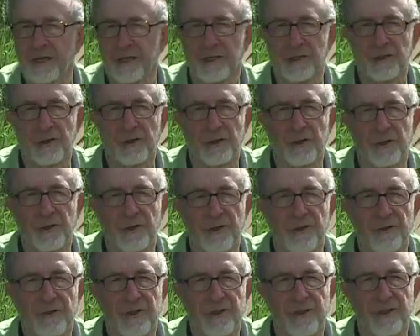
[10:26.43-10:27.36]
so
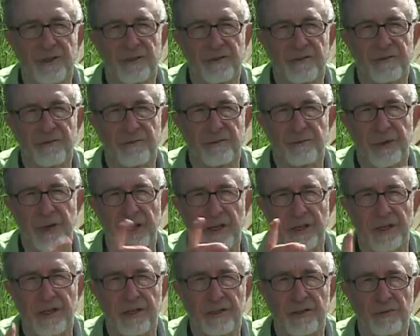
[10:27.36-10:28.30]
the
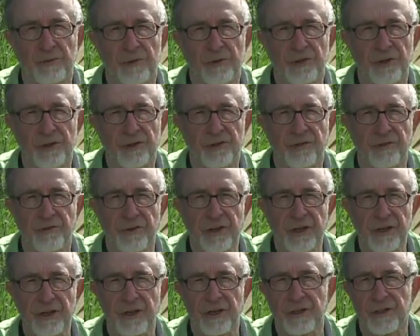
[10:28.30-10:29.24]
pelicans will just
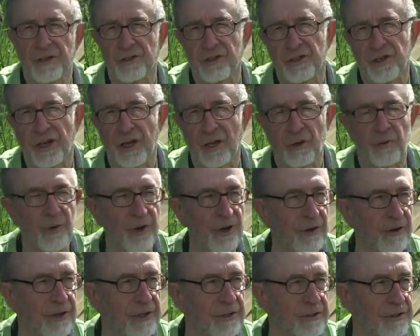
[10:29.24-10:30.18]
feed in the shallow
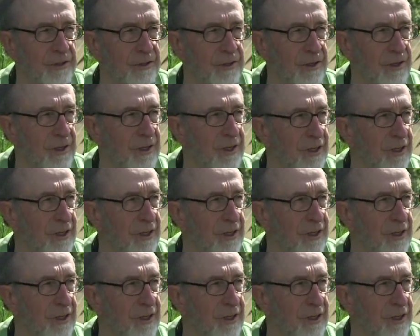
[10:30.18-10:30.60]
areas.